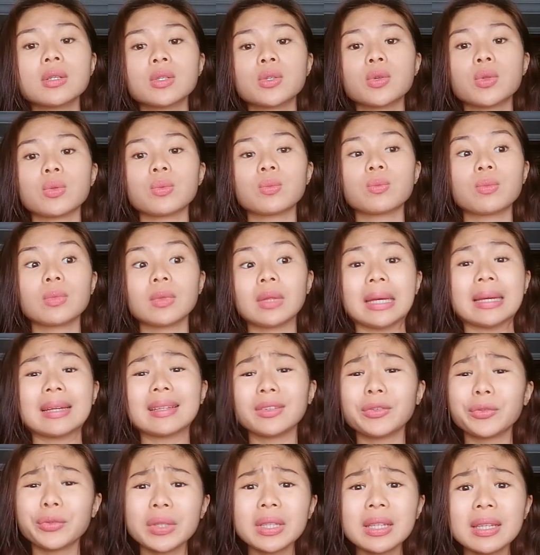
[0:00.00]
to
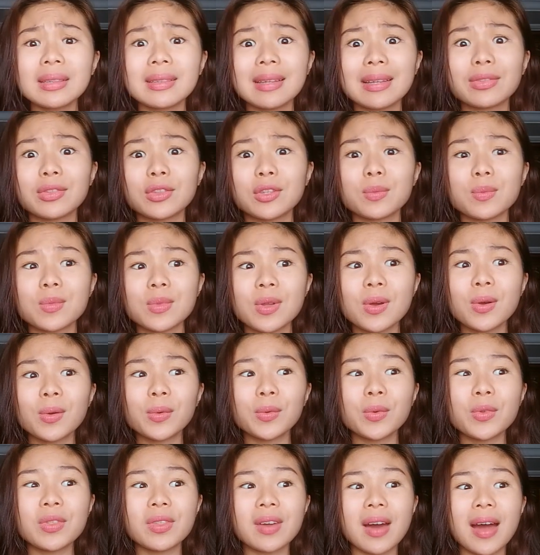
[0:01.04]
like really let them
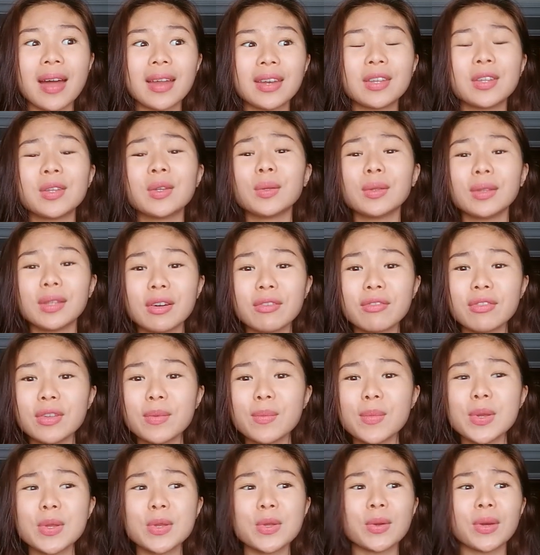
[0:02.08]
know that you love
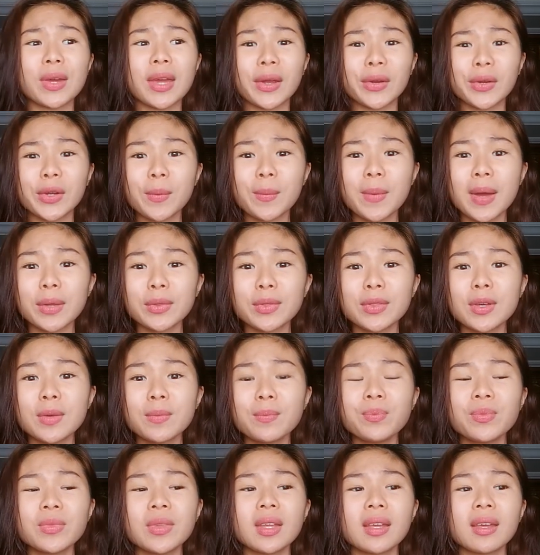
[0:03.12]
them and you care about them.